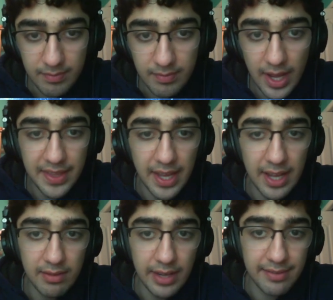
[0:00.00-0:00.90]
And
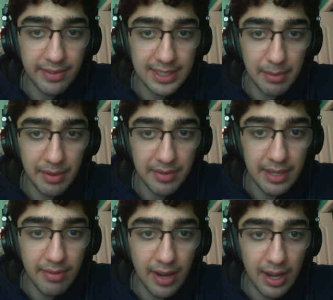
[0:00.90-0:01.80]
then, for example, if
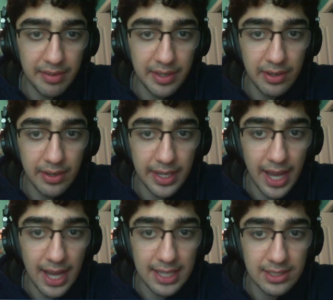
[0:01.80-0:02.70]
e5 here and
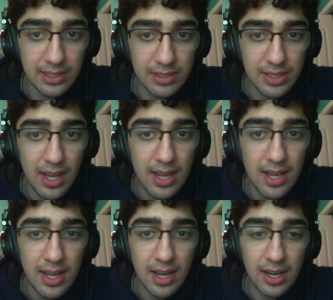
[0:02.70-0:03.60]
castles,
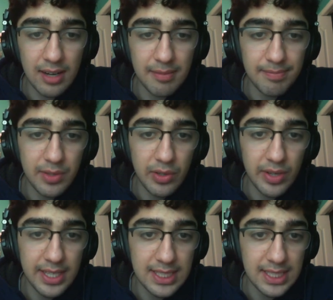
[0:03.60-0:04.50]
you
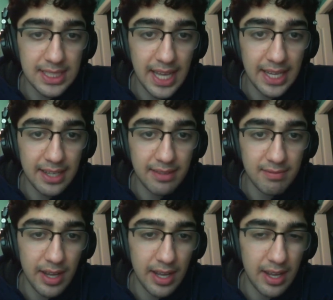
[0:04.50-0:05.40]
can easily take,
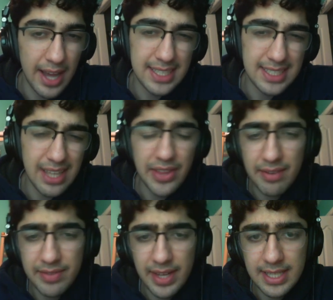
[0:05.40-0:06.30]
I guess now they
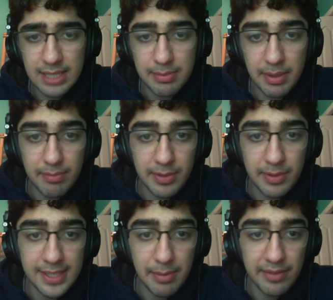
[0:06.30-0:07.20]
have knight takes, but for
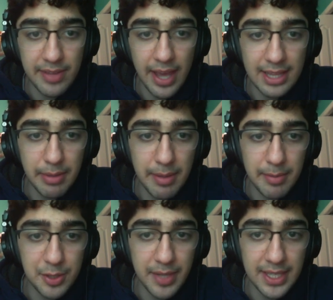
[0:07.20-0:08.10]
example, if they had to play
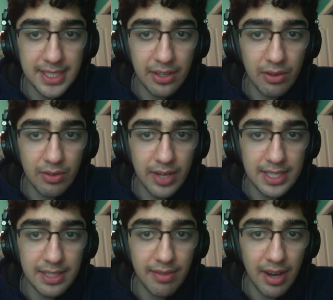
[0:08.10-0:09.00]
bishop takes, then you can go
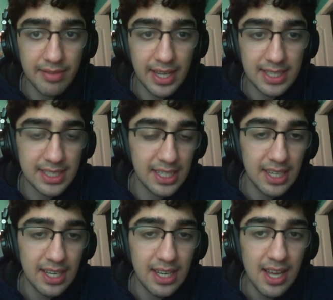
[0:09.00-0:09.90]
knight d5 next, and
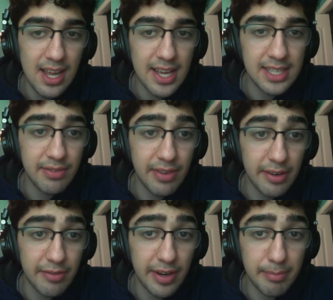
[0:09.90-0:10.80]
it's a very,
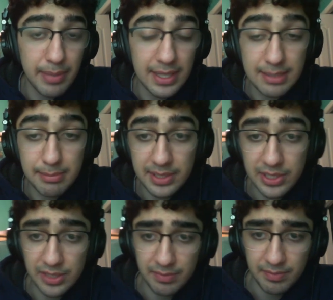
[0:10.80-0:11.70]
very pleasant position.